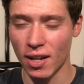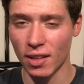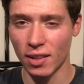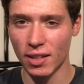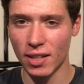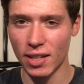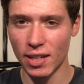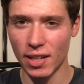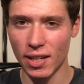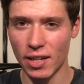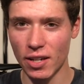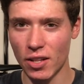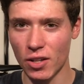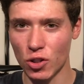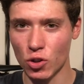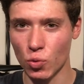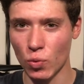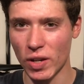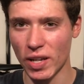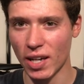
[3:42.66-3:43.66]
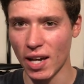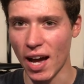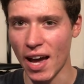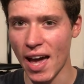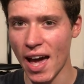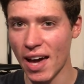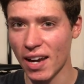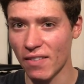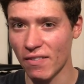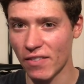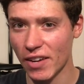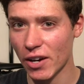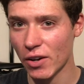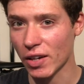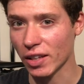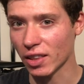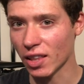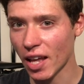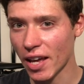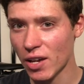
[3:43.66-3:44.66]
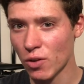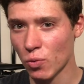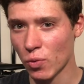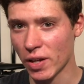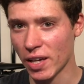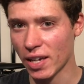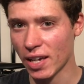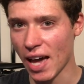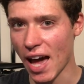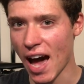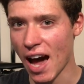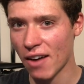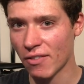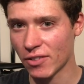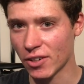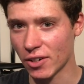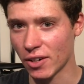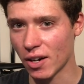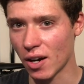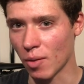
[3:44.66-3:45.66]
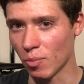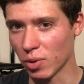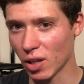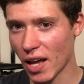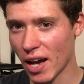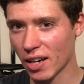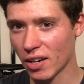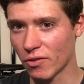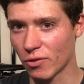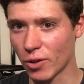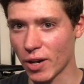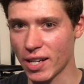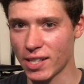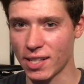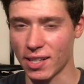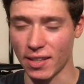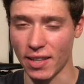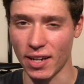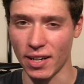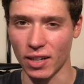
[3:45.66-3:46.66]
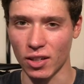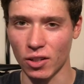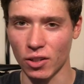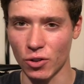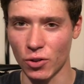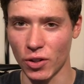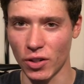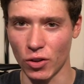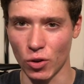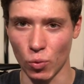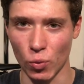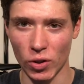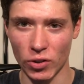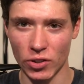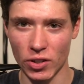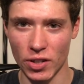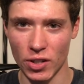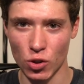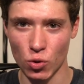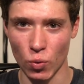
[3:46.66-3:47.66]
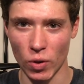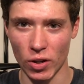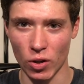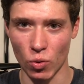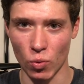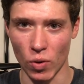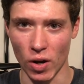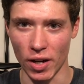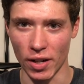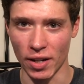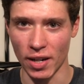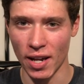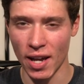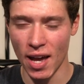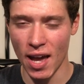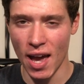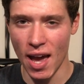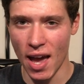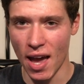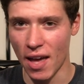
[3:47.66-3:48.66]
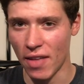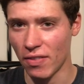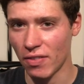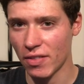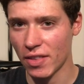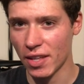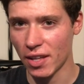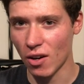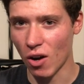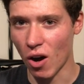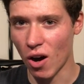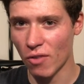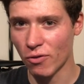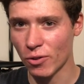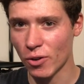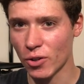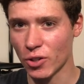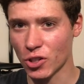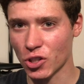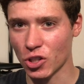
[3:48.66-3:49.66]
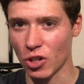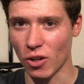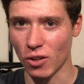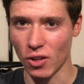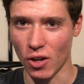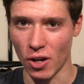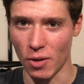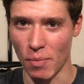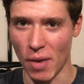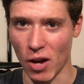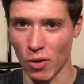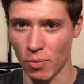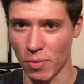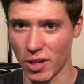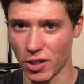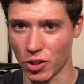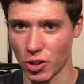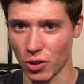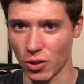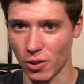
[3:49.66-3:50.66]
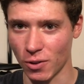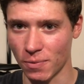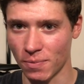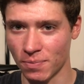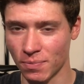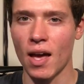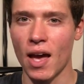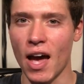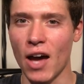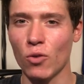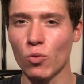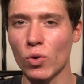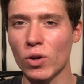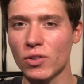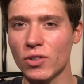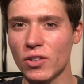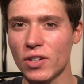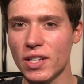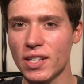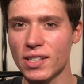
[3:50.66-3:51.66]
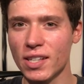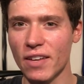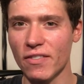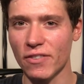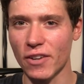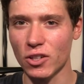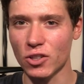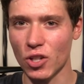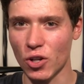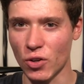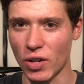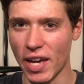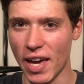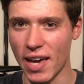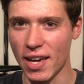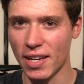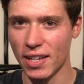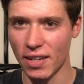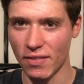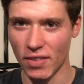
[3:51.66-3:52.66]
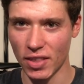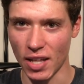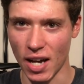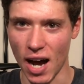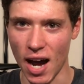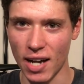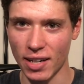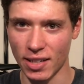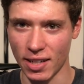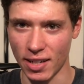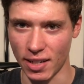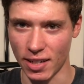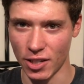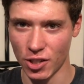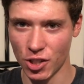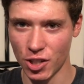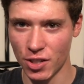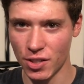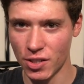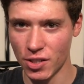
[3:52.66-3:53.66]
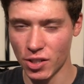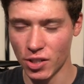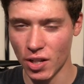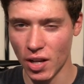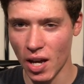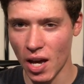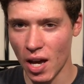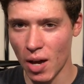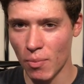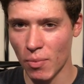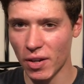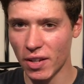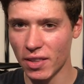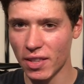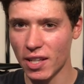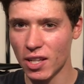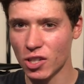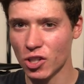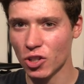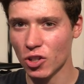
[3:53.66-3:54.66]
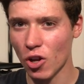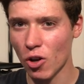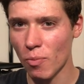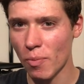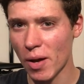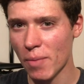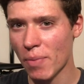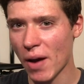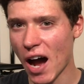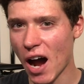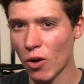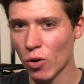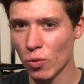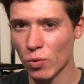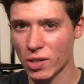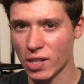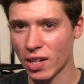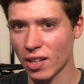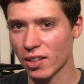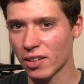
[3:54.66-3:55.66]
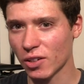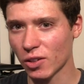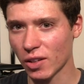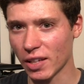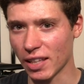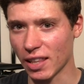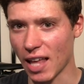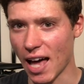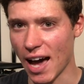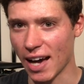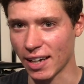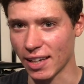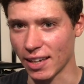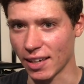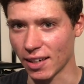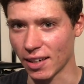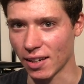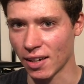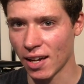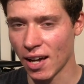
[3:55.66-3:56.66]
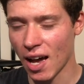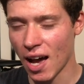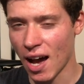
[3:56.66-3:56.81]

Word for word: Leading into this week, I had a very light week after a block of racing that included the Wilderness one oh one and the off-road Assault on Mount Mitchell. At Wilderness, I felt okay given the hot conditions, but at the Assault, my power was clearly lacking.